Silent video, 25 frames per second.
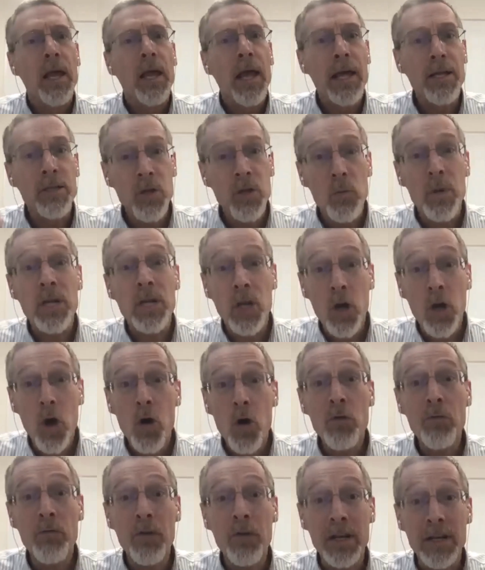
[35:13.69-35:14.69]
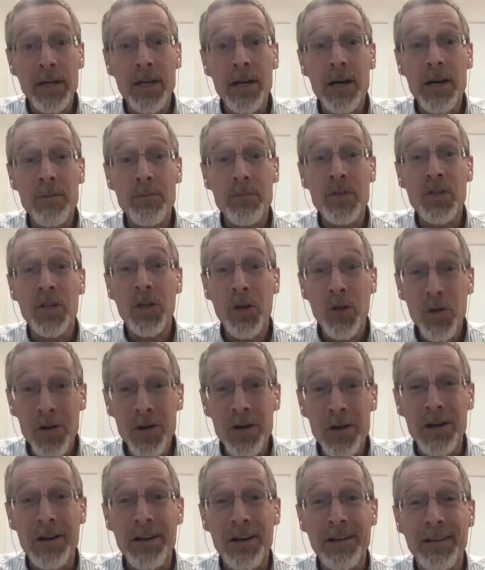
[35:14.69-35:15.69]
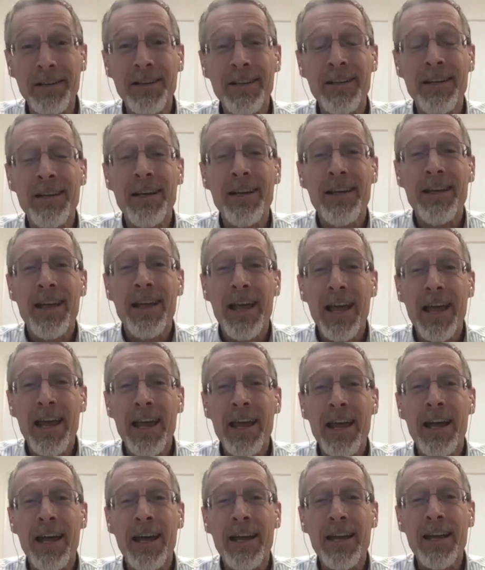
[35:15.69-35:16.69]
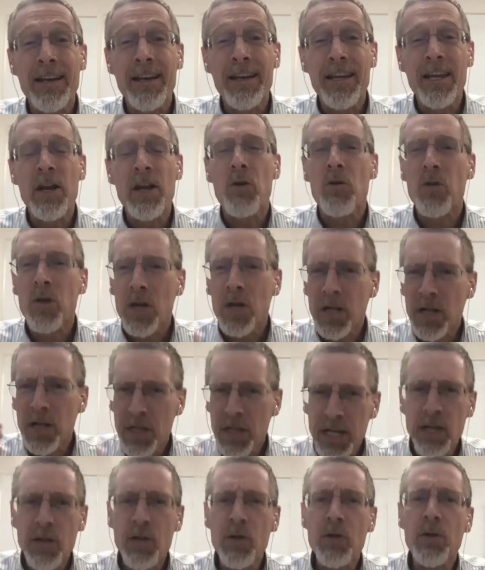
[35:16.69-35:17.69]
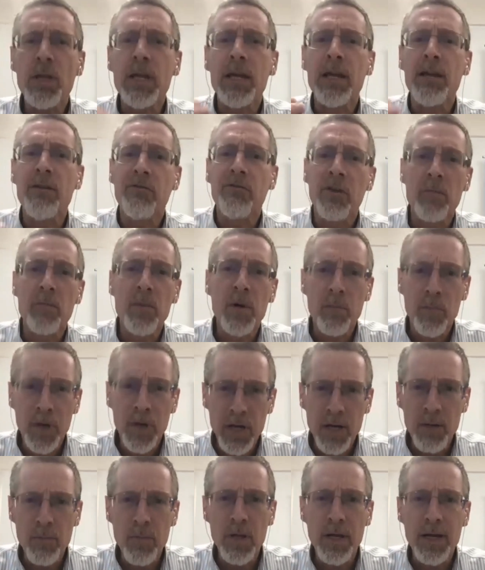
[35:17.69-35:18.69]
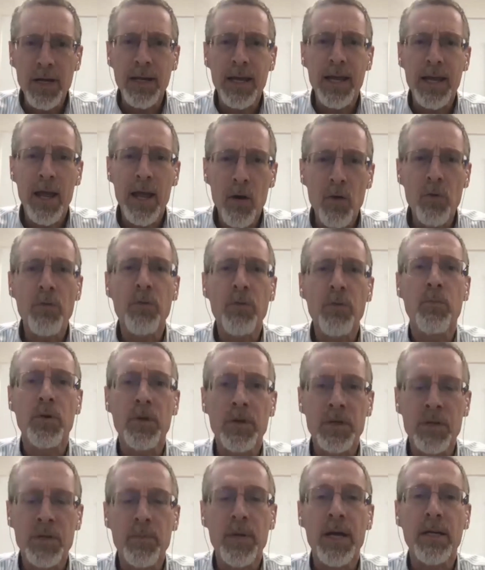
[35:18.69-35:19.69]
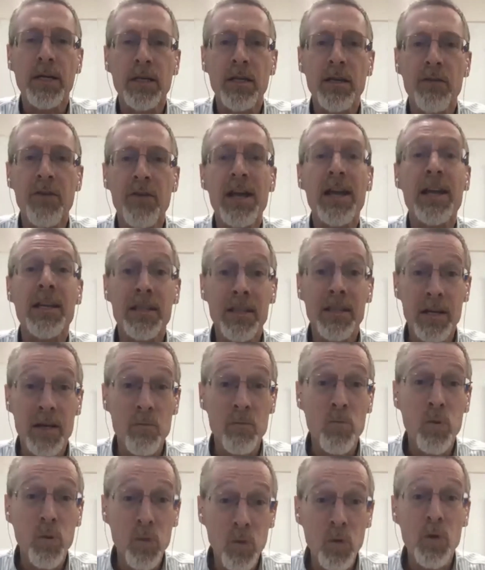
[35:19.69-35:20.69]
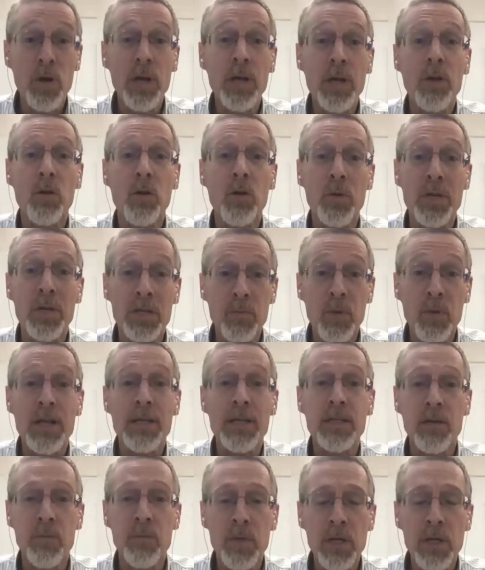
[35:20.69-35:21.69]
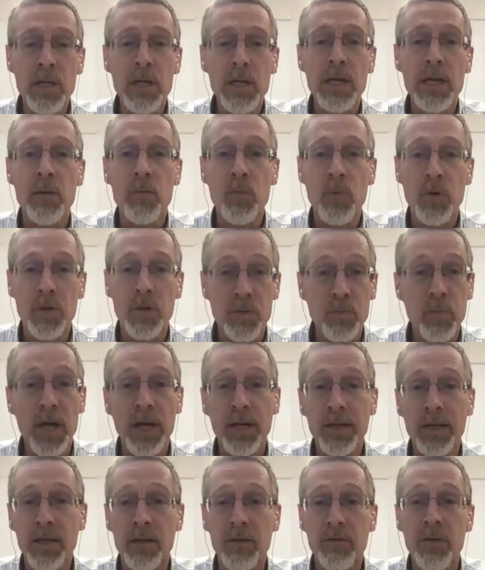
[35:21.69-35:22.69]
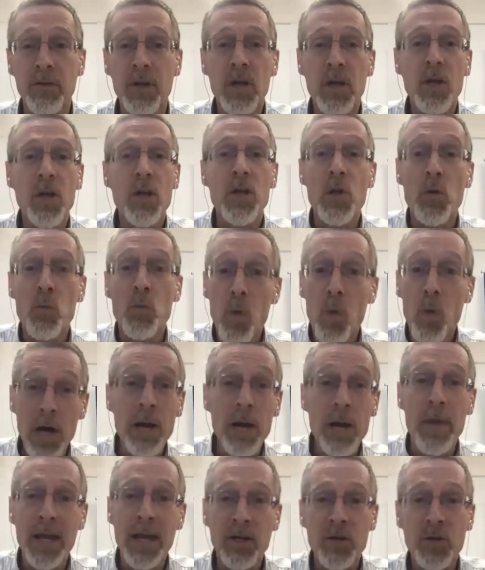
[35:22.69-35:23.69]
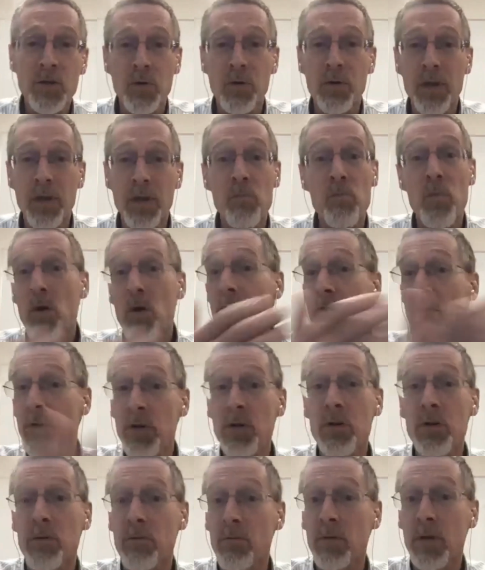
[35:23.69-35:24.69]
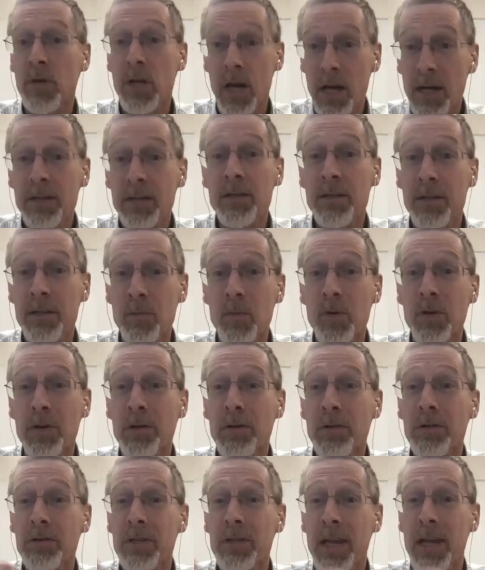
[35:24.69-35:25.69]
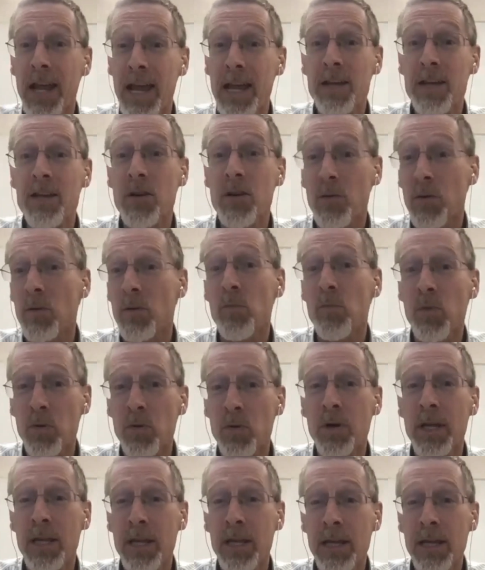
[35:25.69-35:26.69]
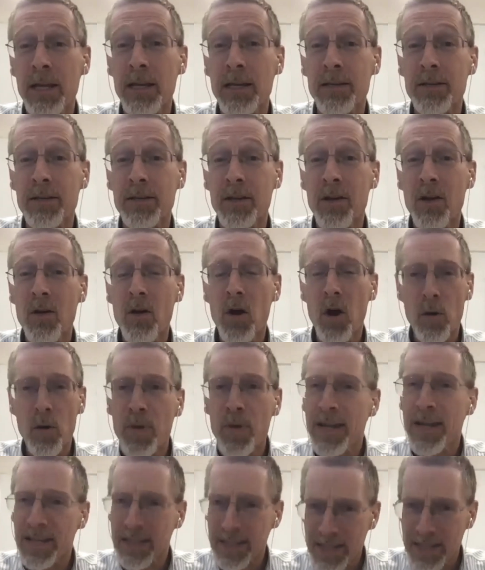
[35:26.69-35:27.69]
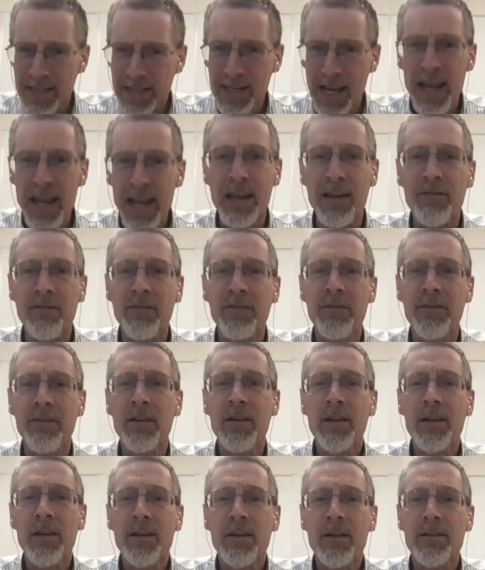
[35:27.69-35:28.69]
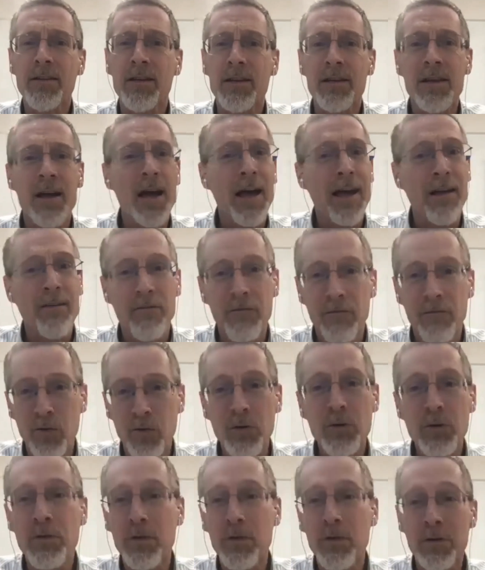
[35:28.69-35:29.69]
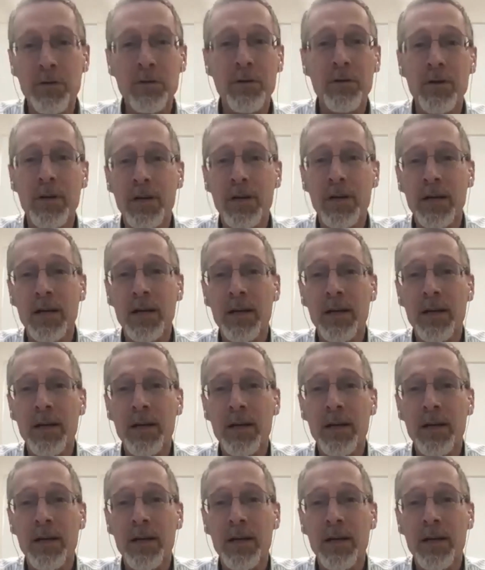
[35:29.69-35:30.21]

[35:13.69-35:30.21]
And so when COVID comes along, and clearly from a public health perspective and as an employer responsibility perspective, you want to make sure that both your customers and your employees are being safe to not further,